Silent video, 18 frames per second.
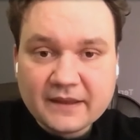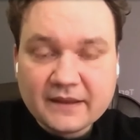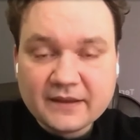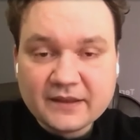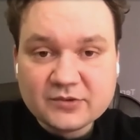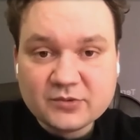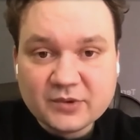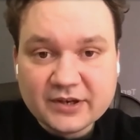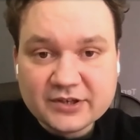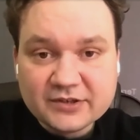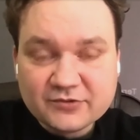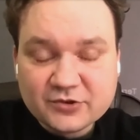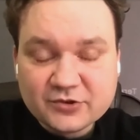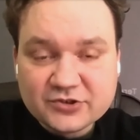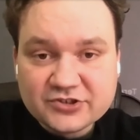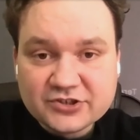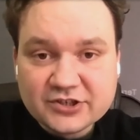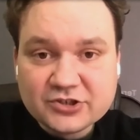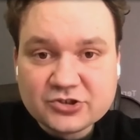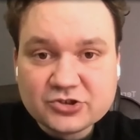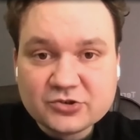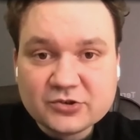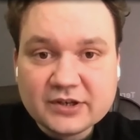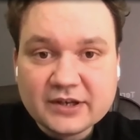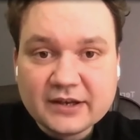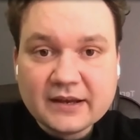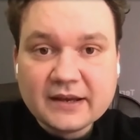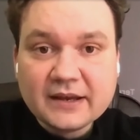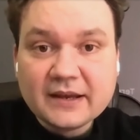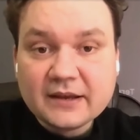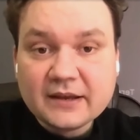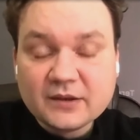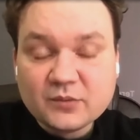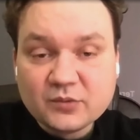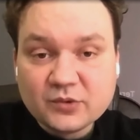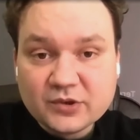The 21st century,
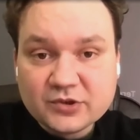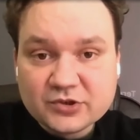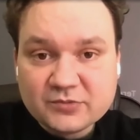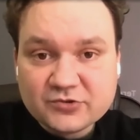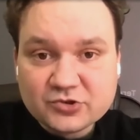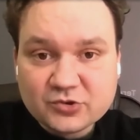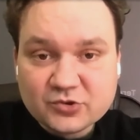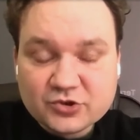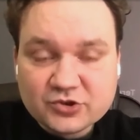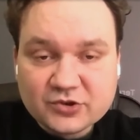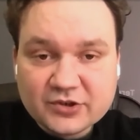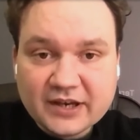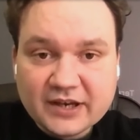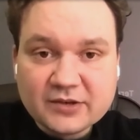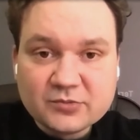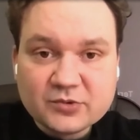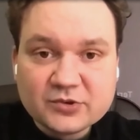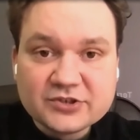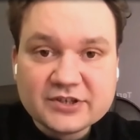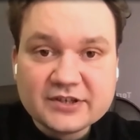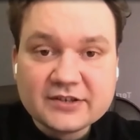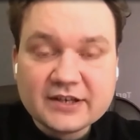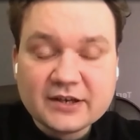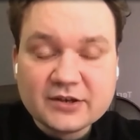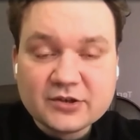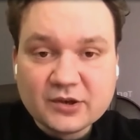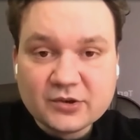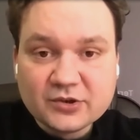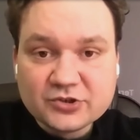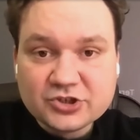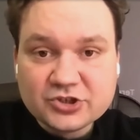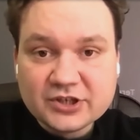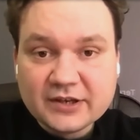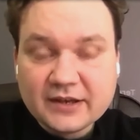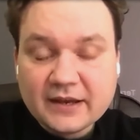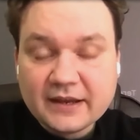the world of social networks and
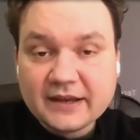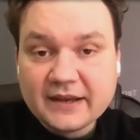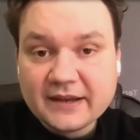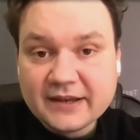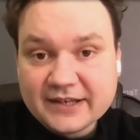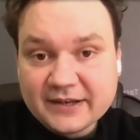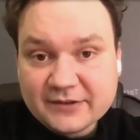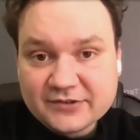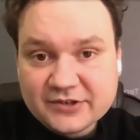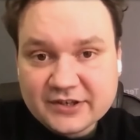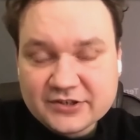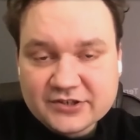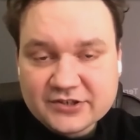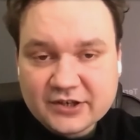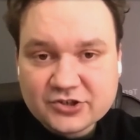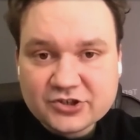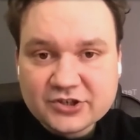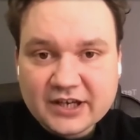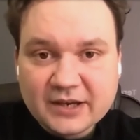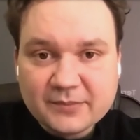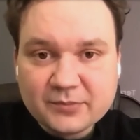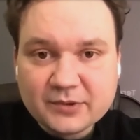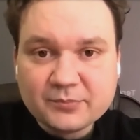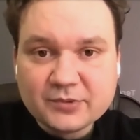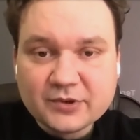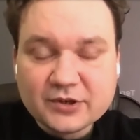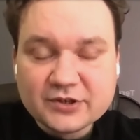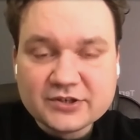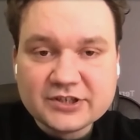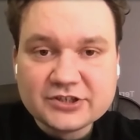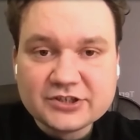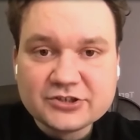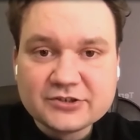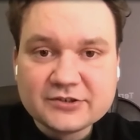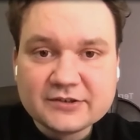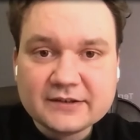technology, gives us such
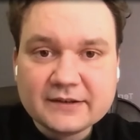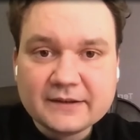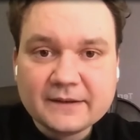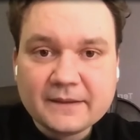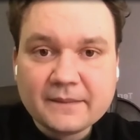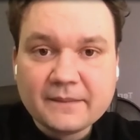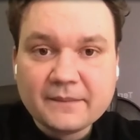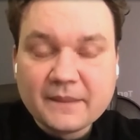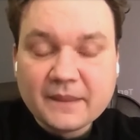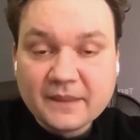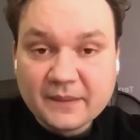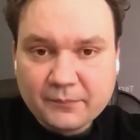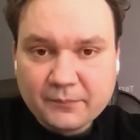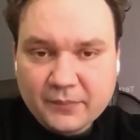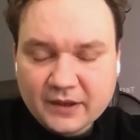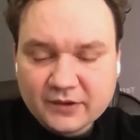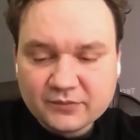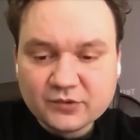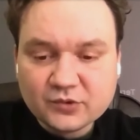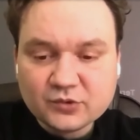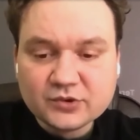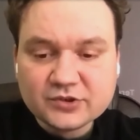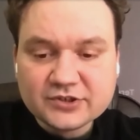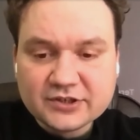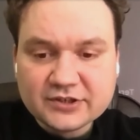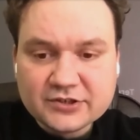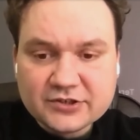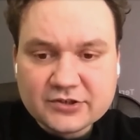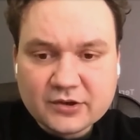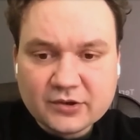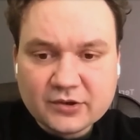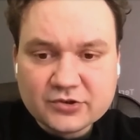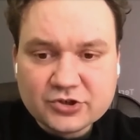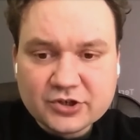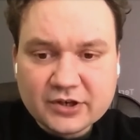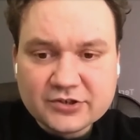capabilities. But of course, it's
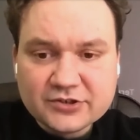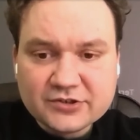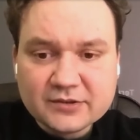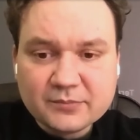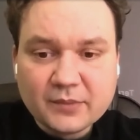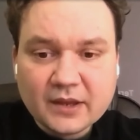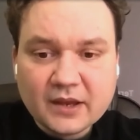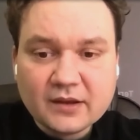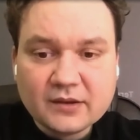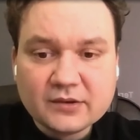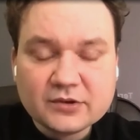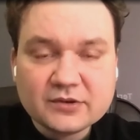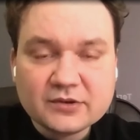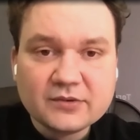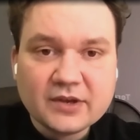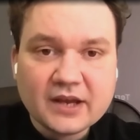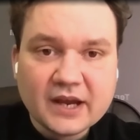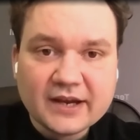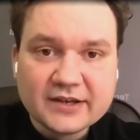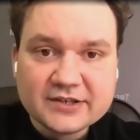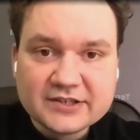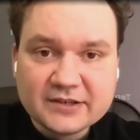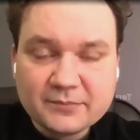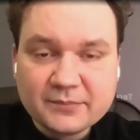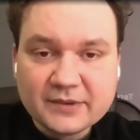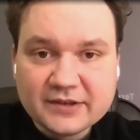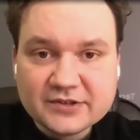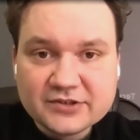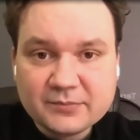not just about gossip, it's